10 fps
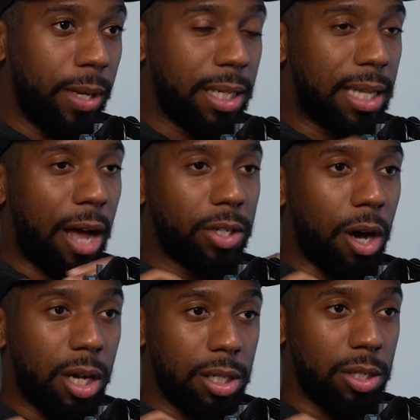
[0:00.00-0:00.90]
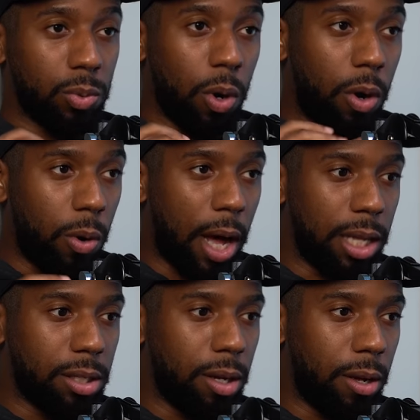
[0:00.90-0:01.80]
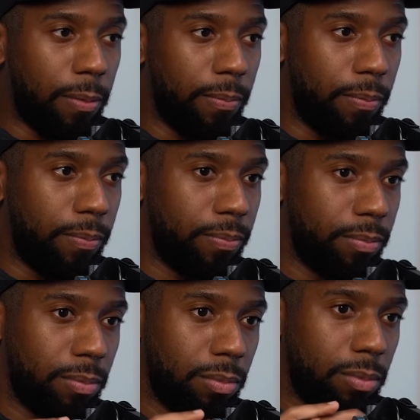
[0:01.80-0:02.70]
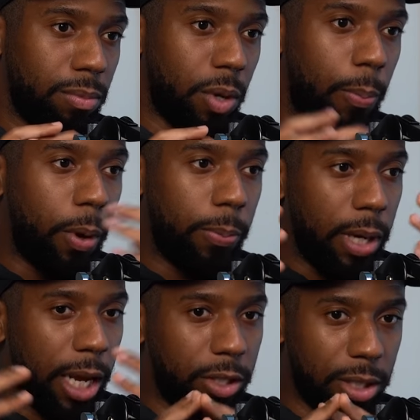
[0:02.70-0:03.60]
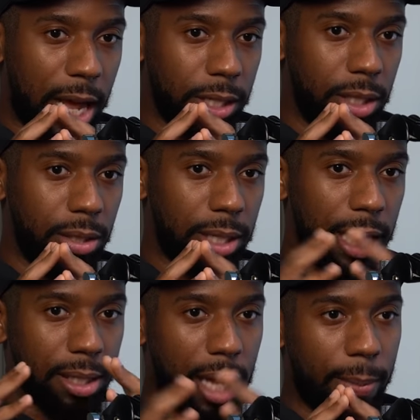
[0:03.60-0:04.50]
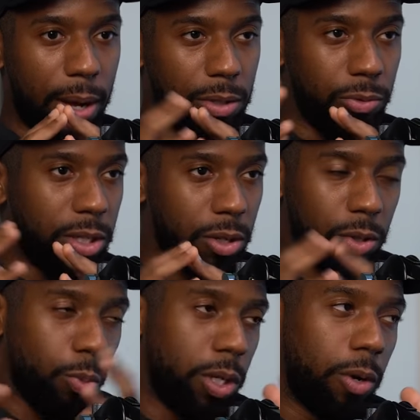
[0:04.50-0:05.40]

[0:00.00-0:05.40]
it's down to us as well as um a population to actually take the time out to research because we